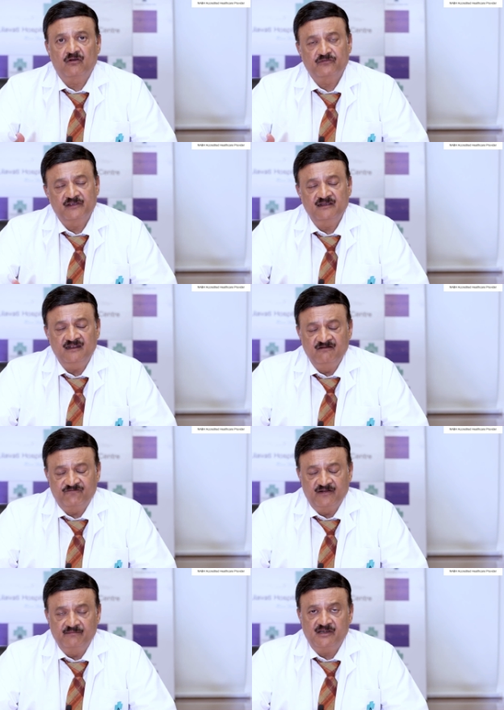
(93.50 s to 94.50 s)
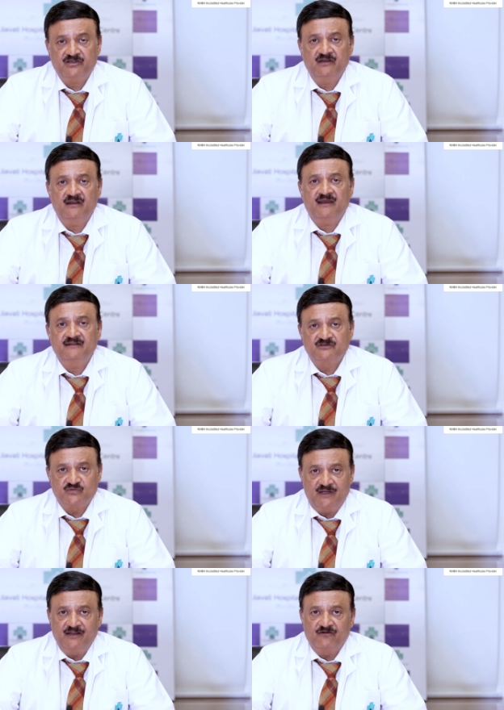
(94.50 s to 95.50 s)
causing inflammation and
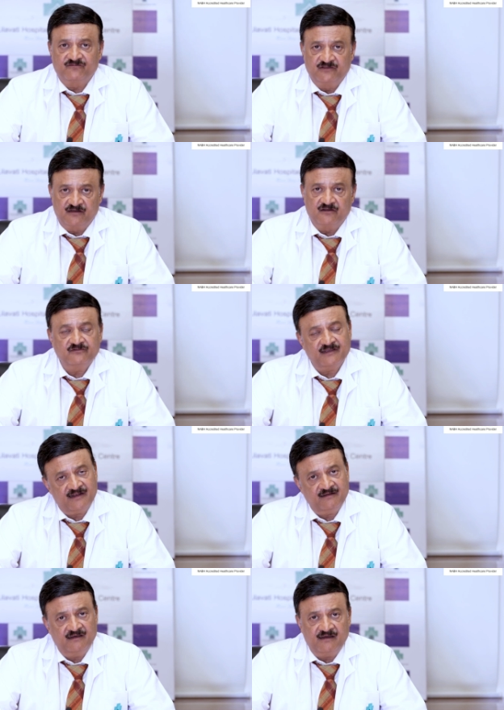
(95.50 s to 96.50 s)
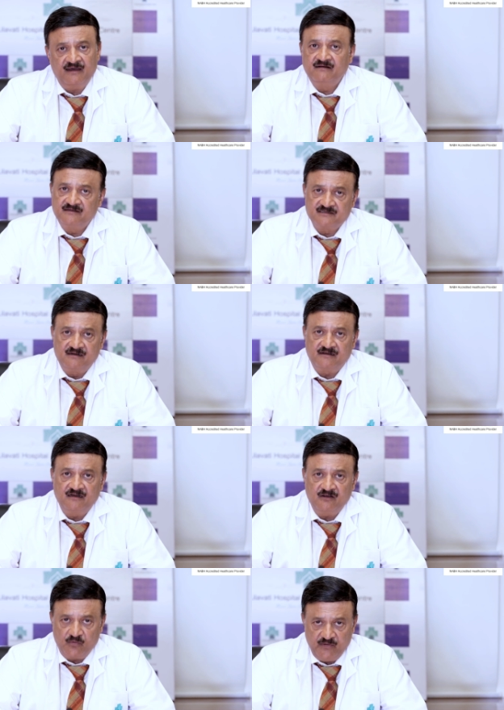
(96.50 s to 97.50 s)
swelling of the nerve and a
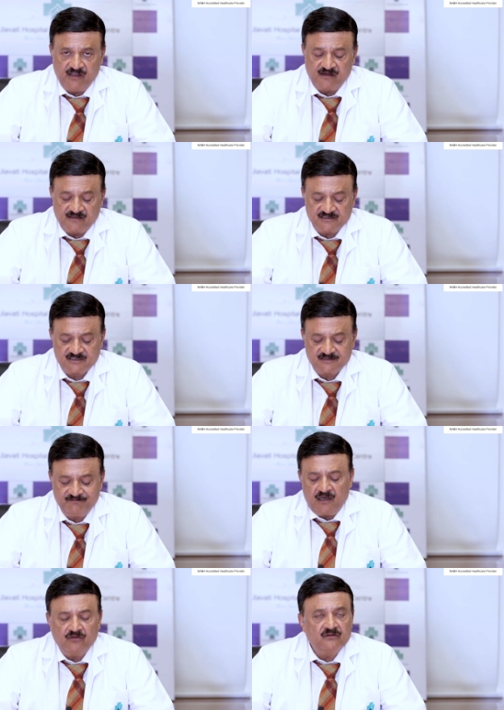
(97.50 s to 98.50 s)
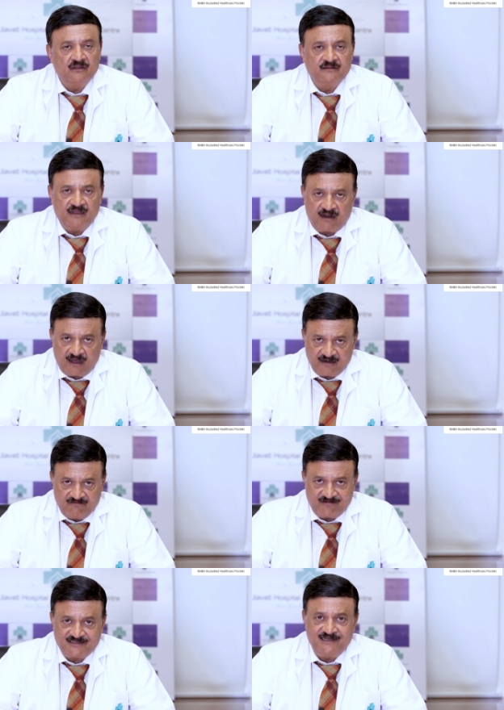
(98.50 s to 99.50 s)
resultant weakness. Now, there are
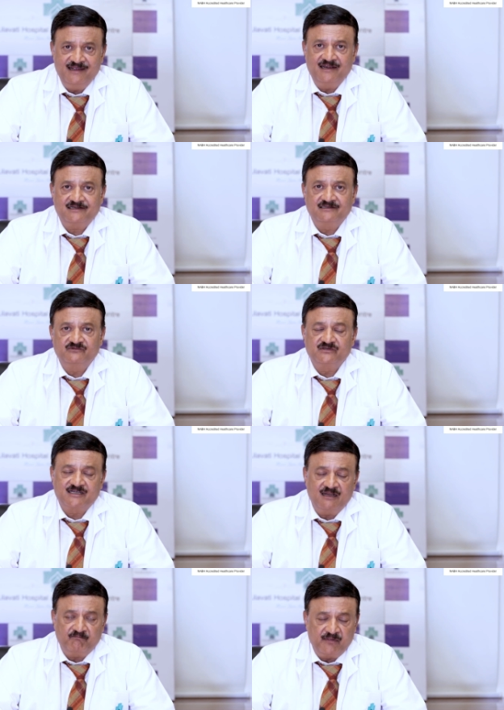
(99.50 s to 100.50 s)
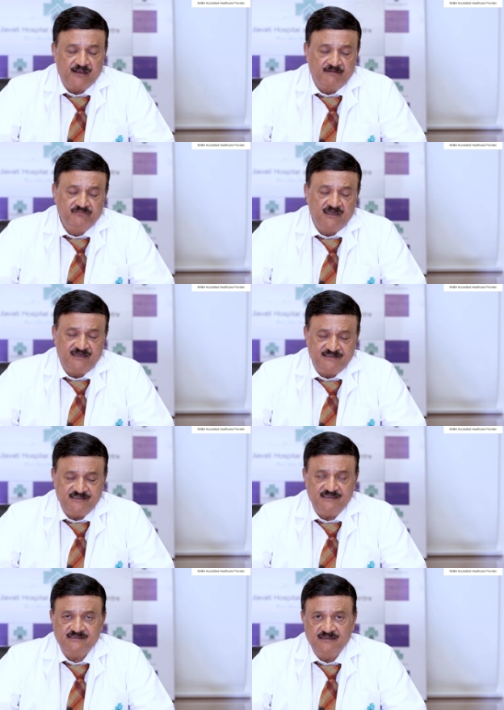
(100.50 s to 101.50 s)
investigations which can pick up the
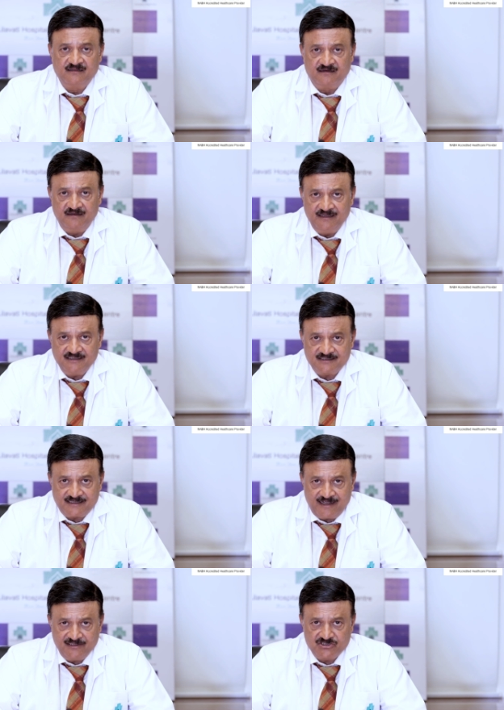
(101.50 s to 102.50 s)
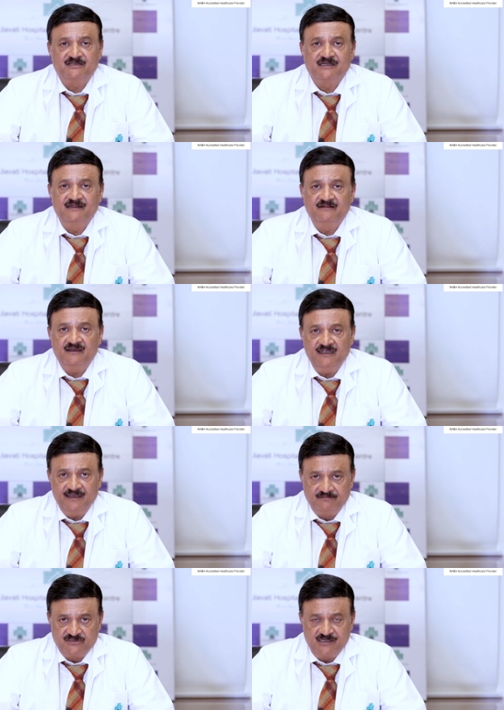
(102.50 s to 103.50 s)
disease in the early stage, especially the
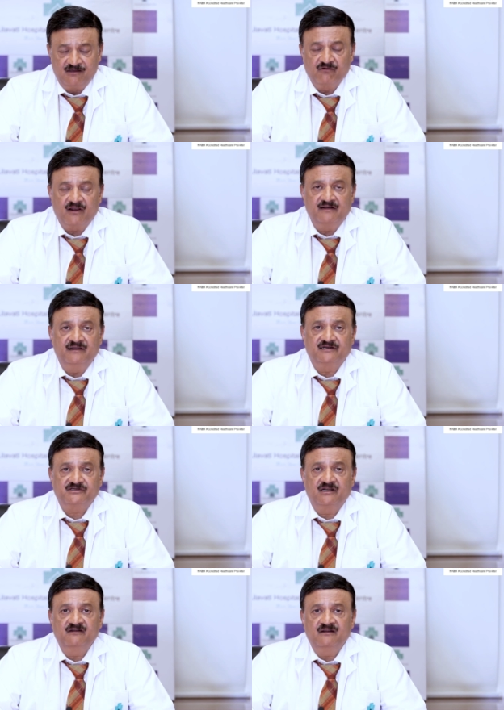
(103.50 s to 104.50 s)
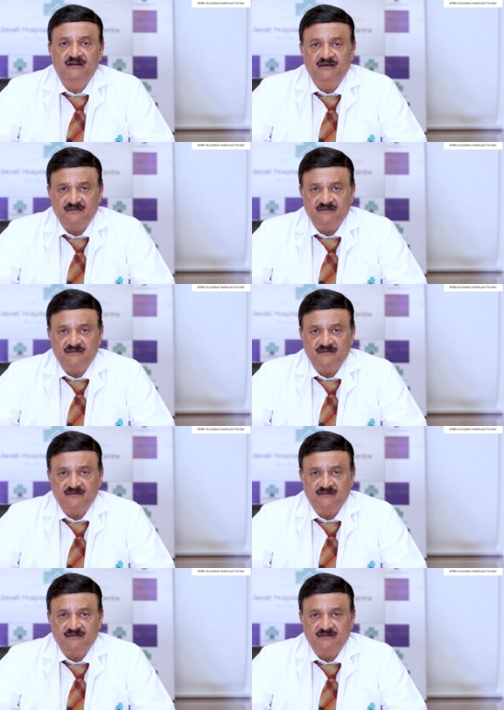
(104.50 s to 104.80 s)
EMG now conduction,